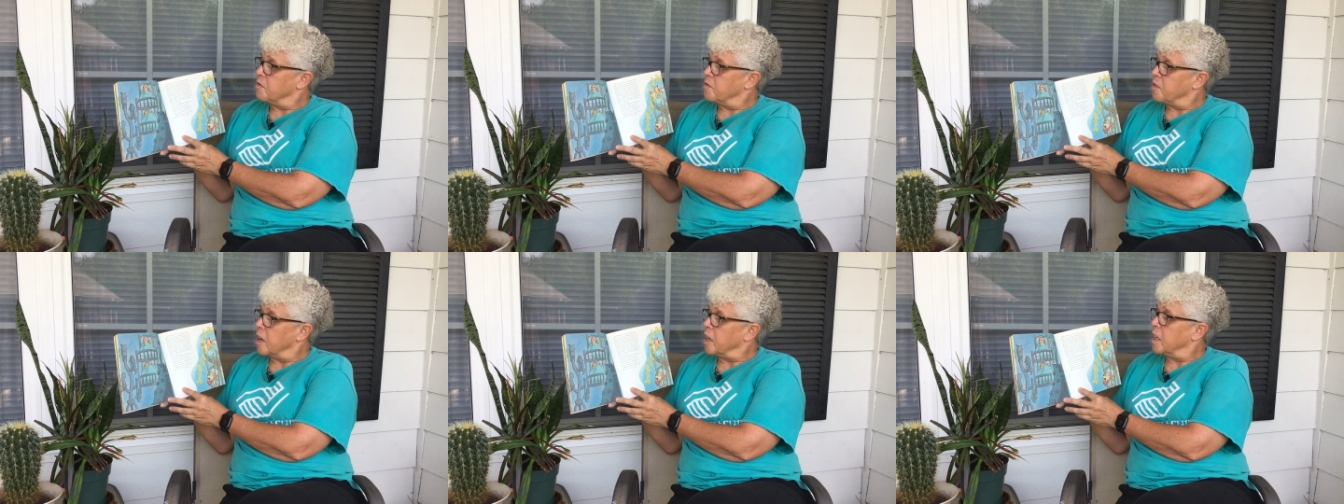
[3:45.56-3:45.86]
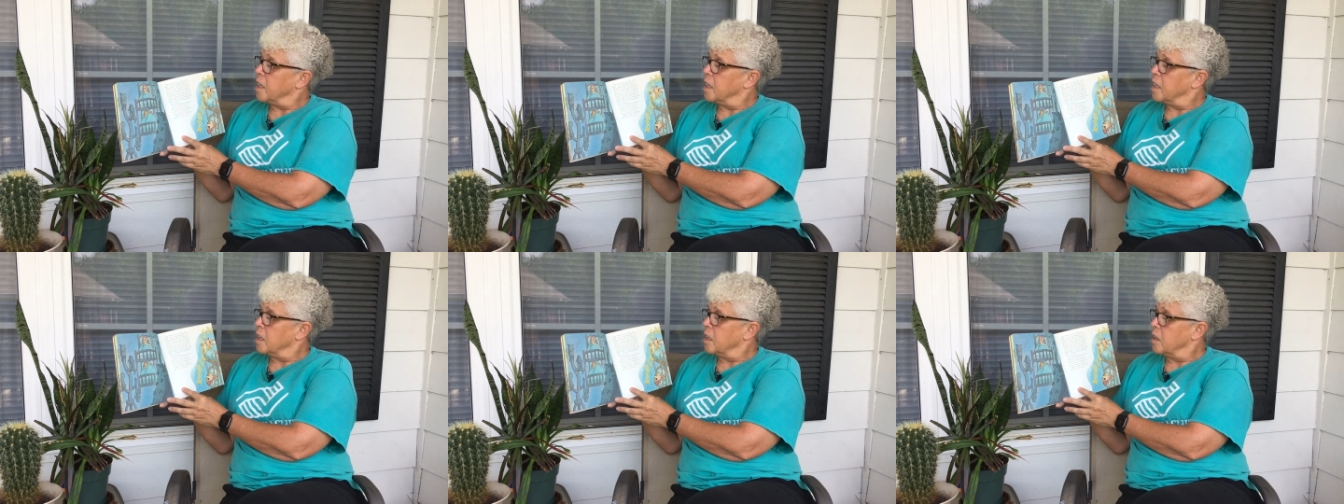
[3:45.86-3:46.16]

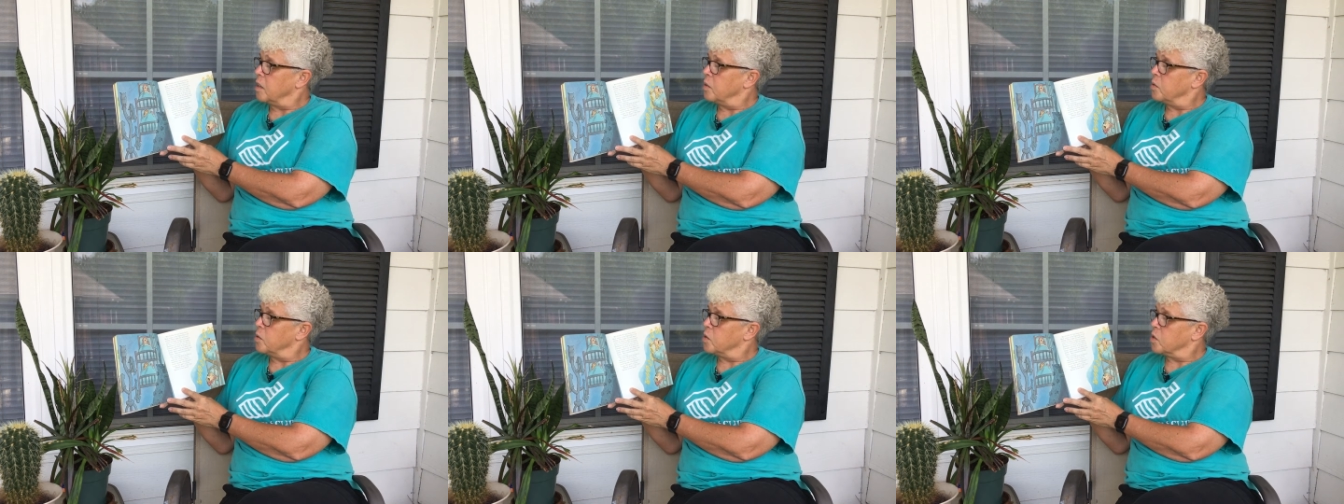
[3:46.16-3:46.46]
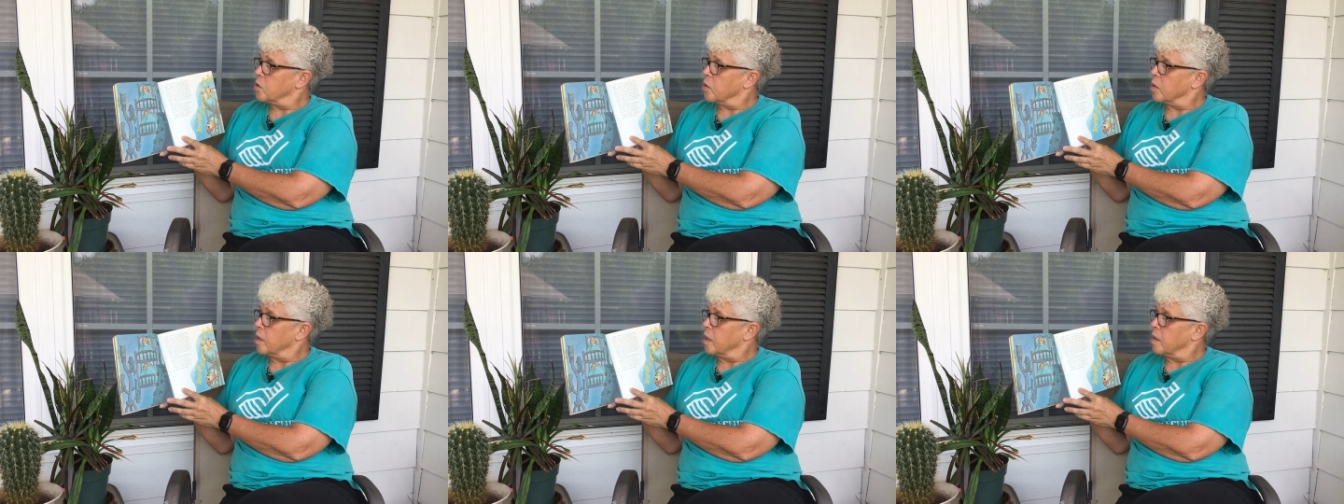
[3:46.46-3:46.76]
funny clothes
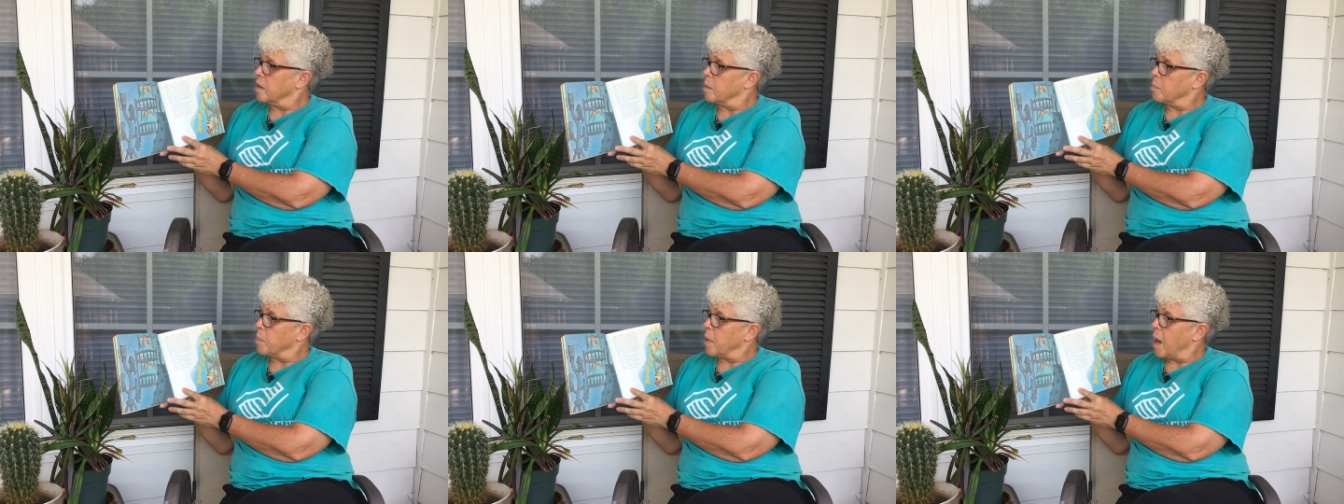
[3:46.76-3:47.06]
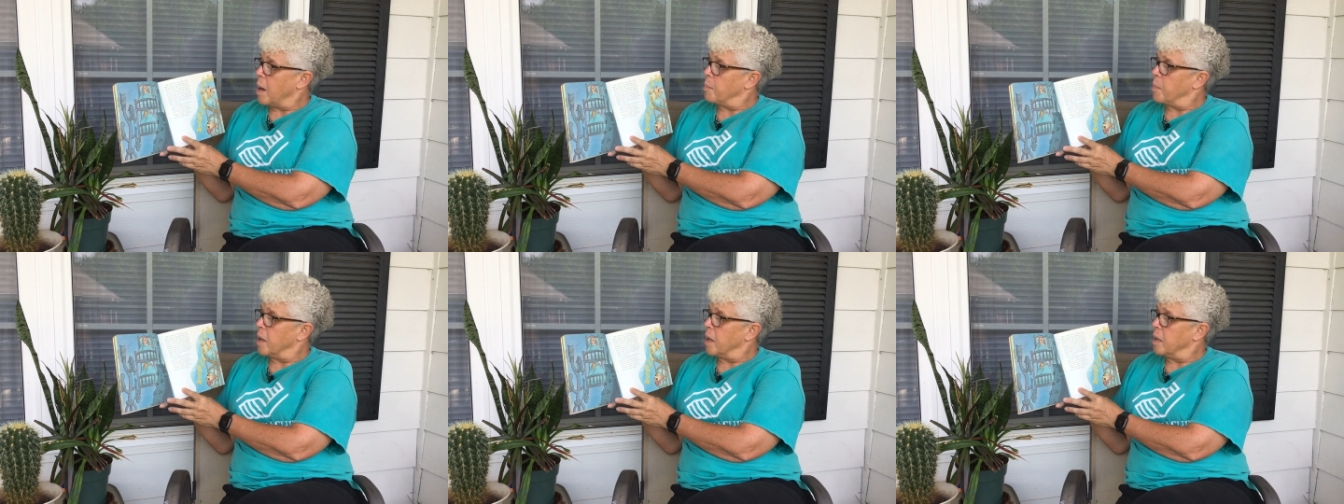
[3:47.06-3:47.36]
tree that
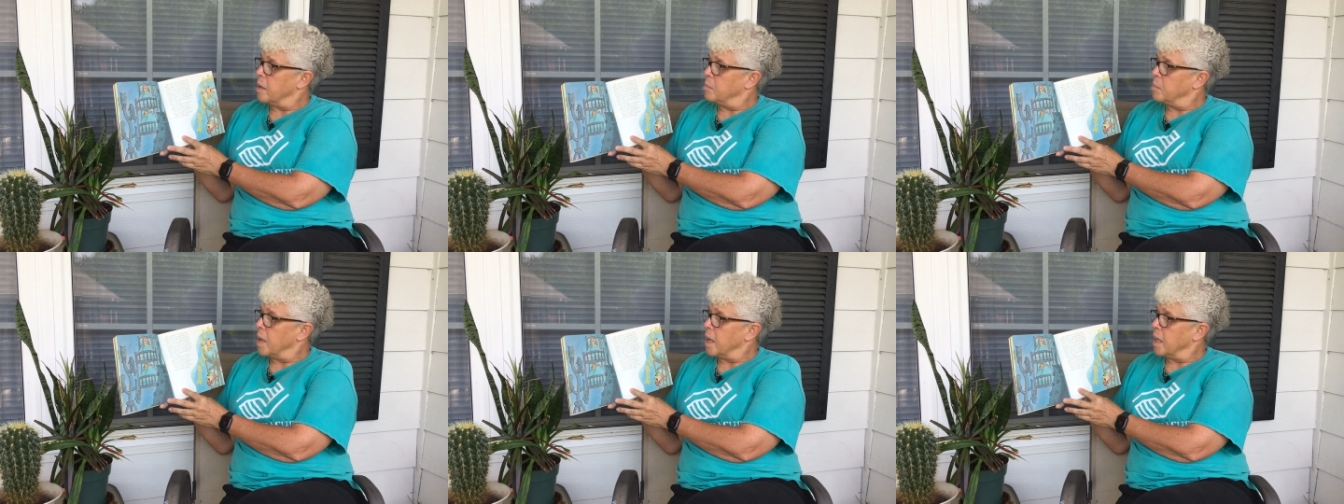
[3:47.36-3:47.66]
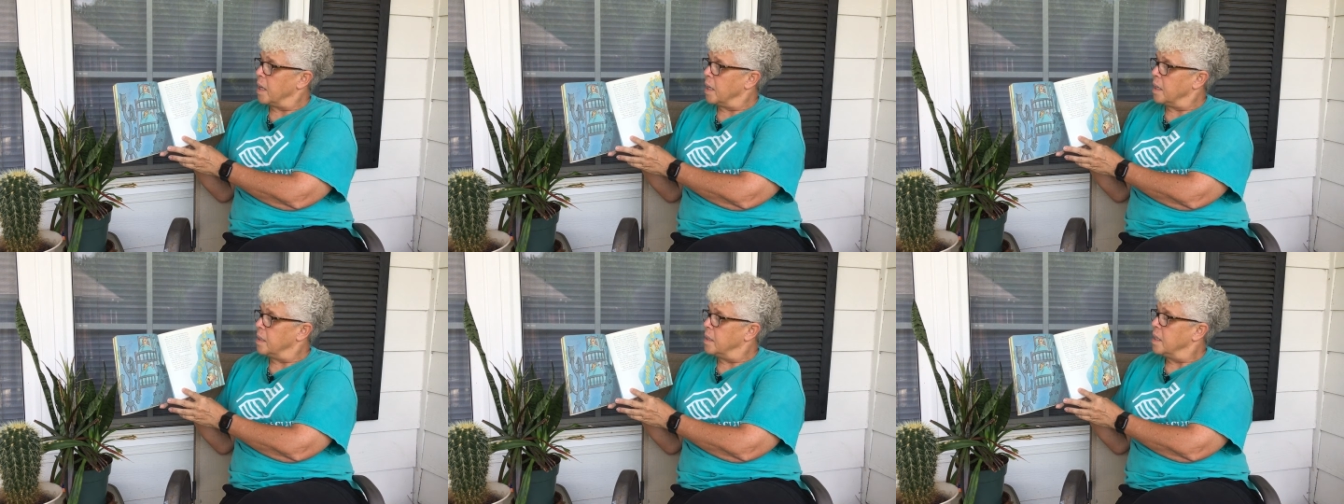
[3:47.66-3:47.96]
Papa had
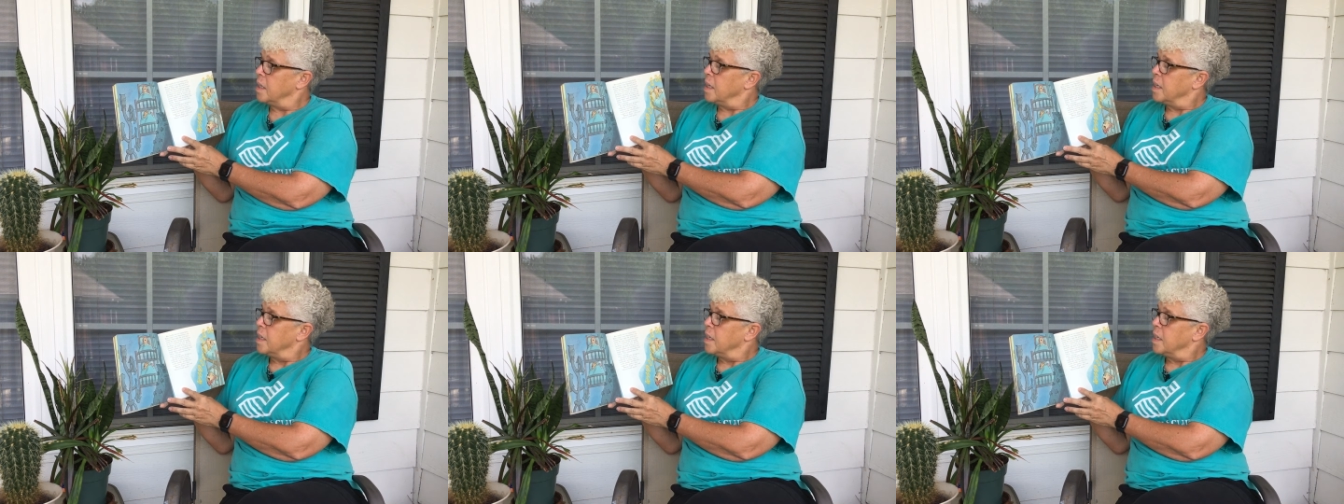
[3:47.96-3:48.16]
made